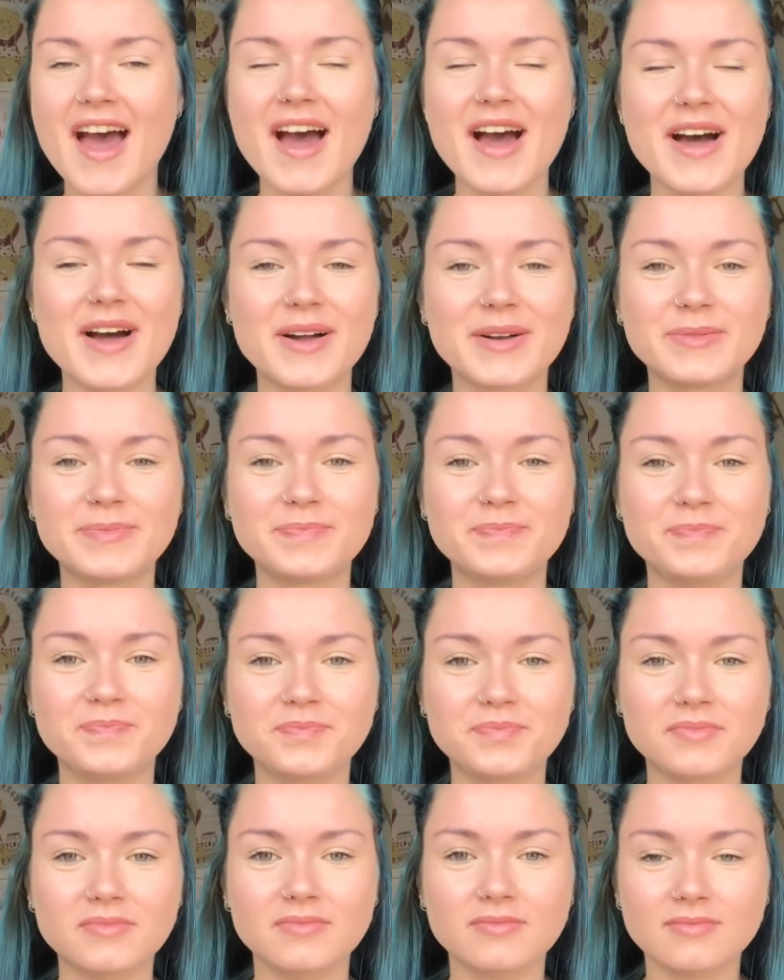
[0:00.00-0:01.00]

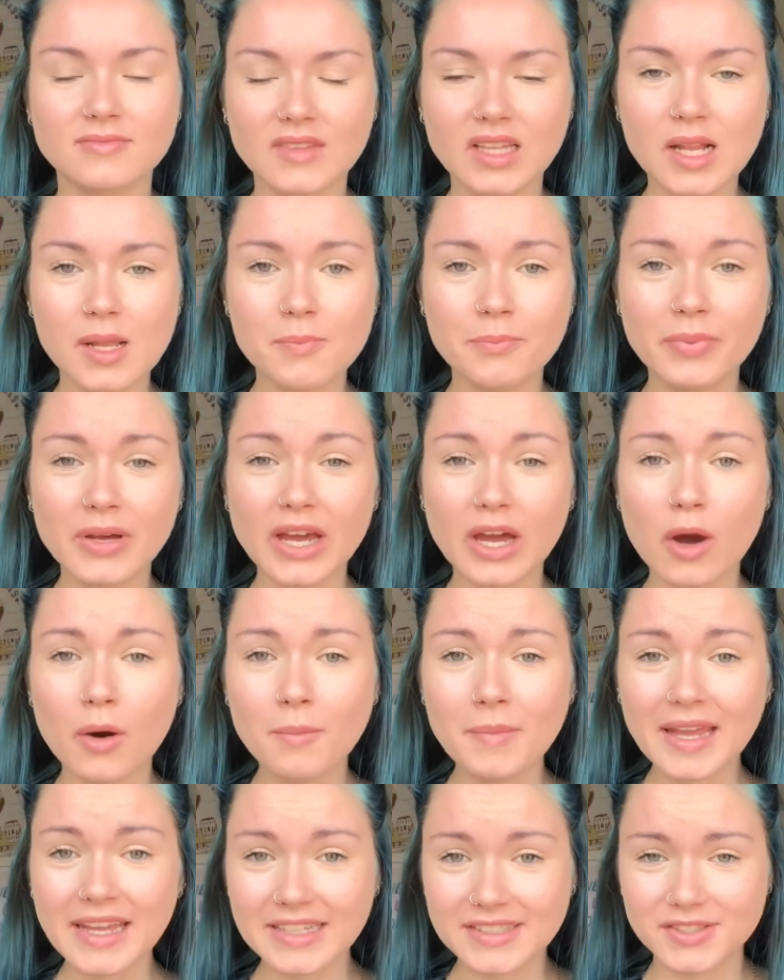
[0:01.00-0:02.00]
But
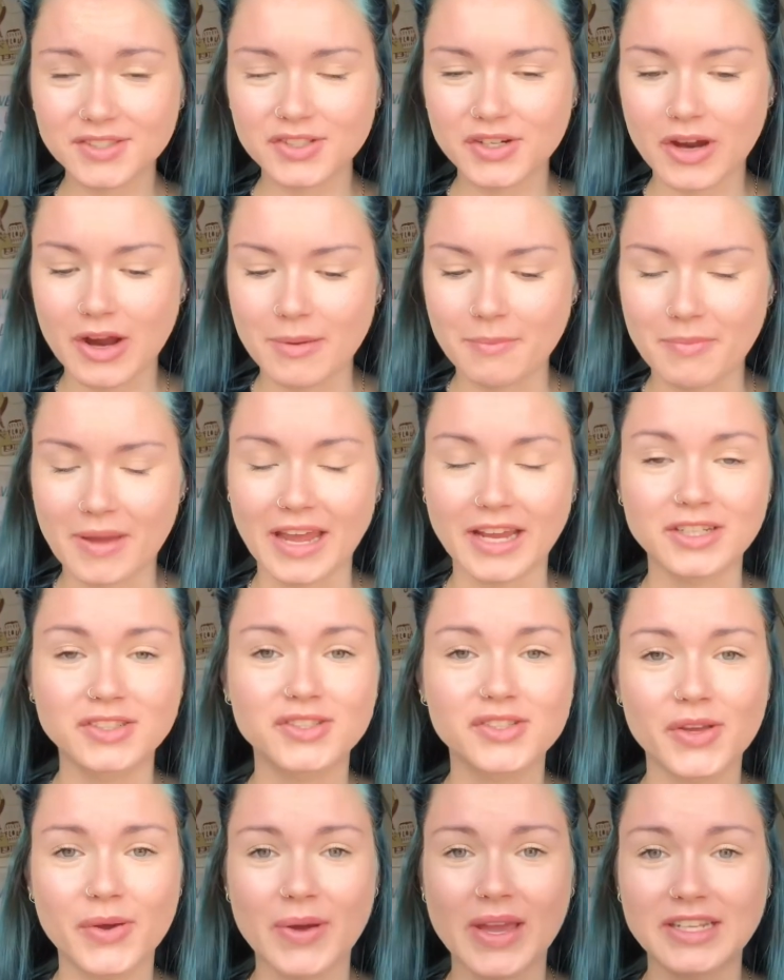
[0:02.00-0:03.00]
on my Instagram page,
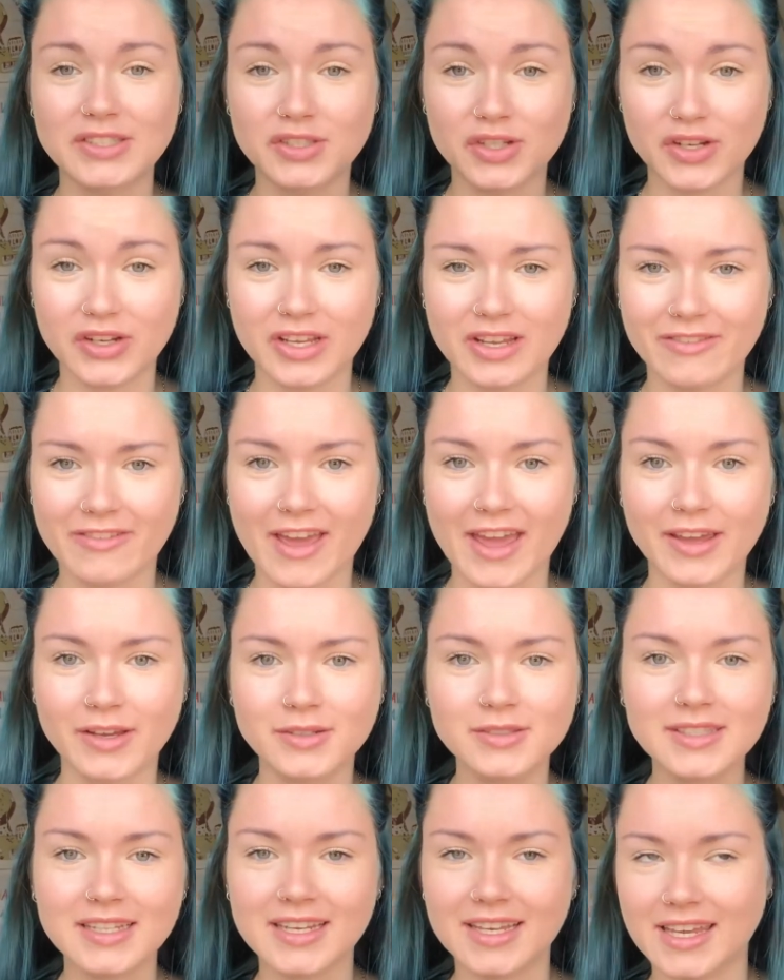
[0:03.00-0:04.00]
so at Journey of
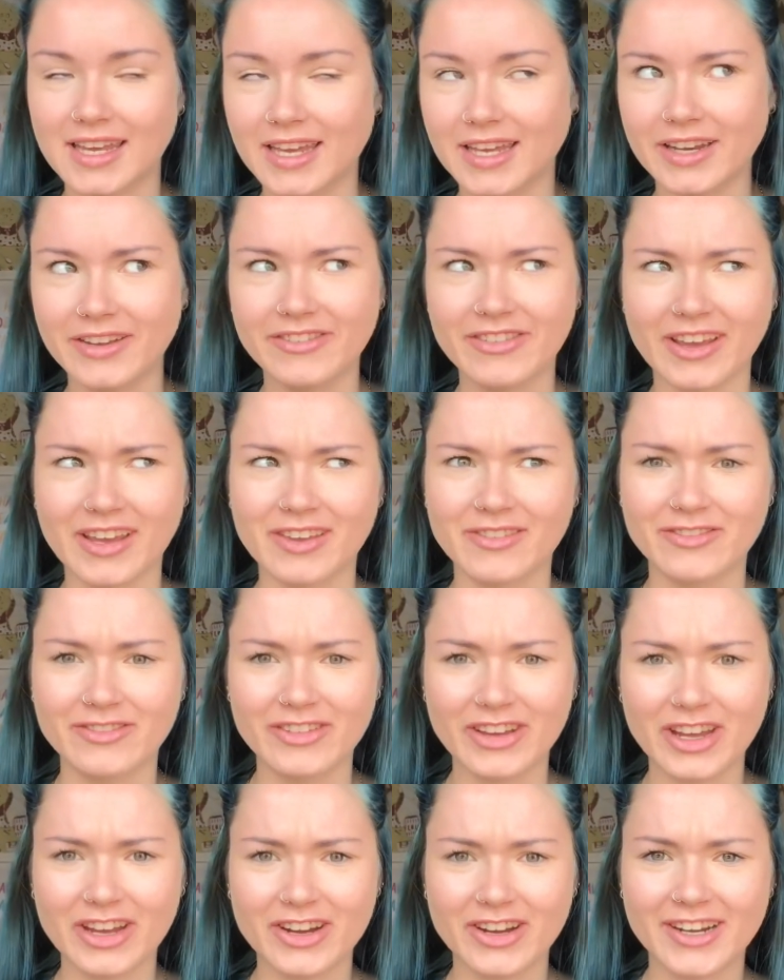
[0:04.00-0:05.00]
Hales, again, if I can
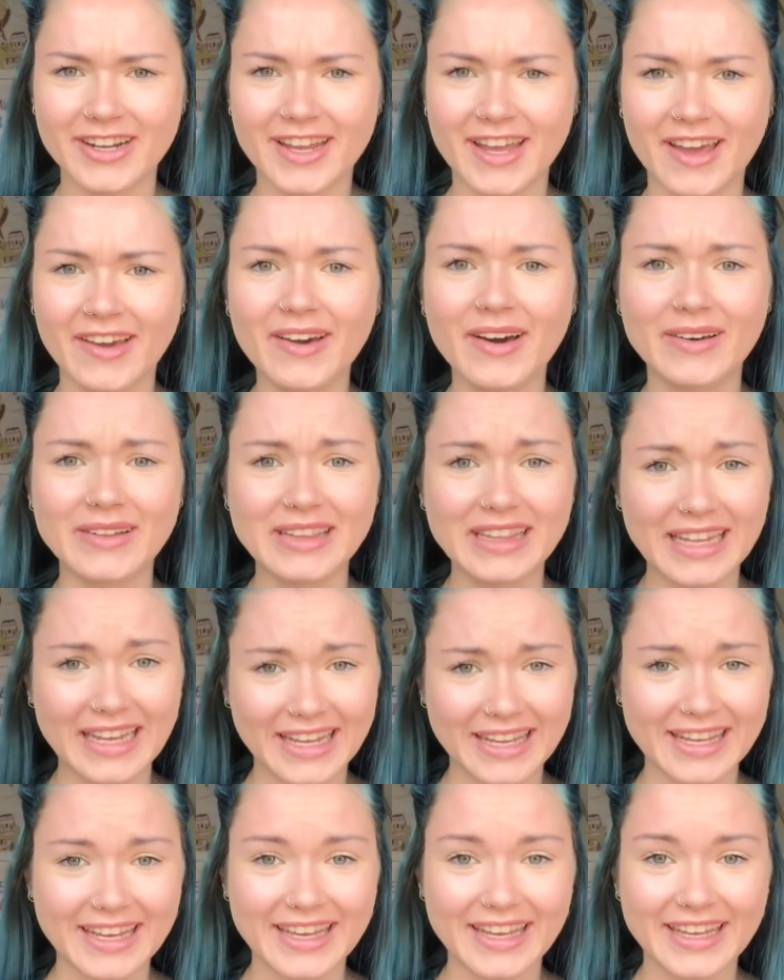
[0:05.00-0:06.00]
figure it out, I'll
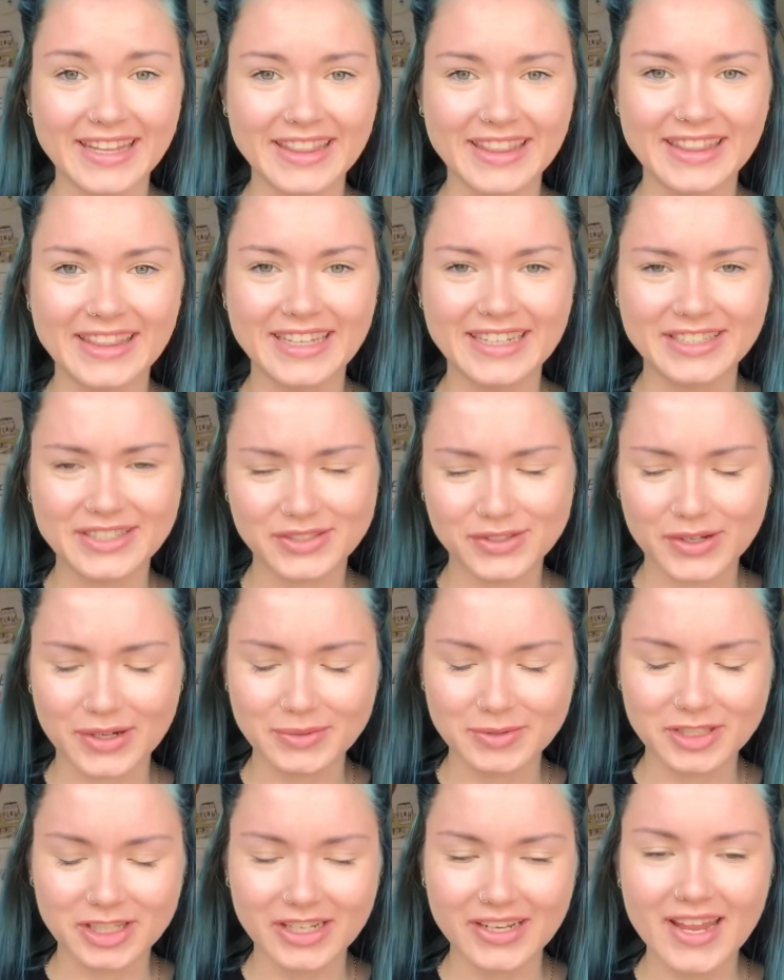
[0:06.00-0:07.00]
link it in the
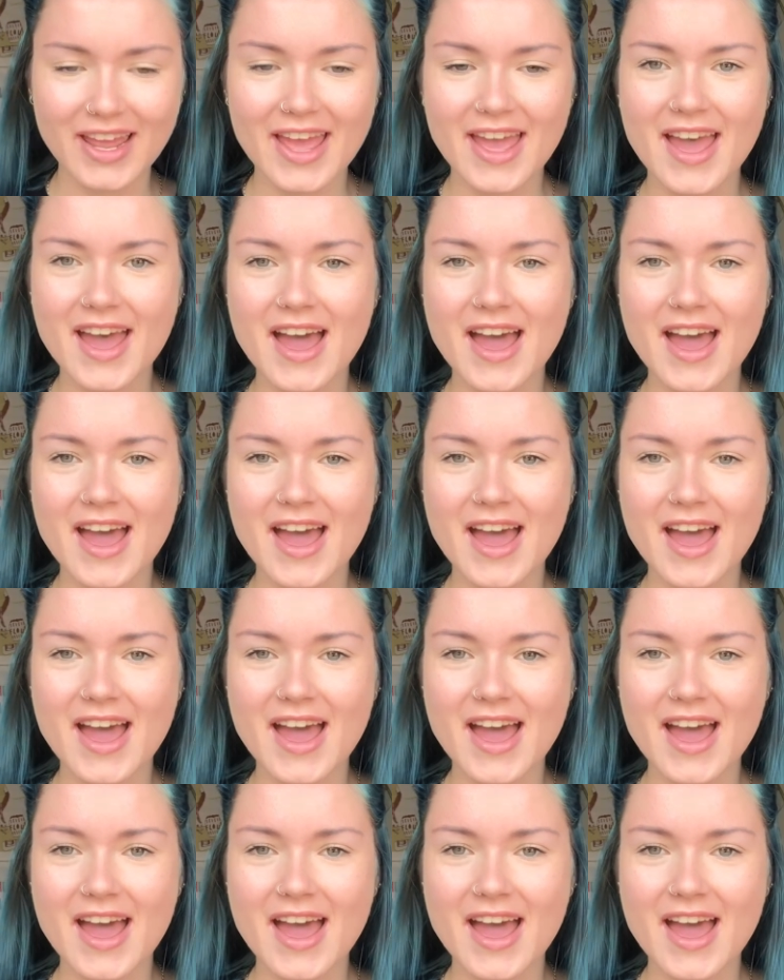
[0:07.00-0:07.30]
description,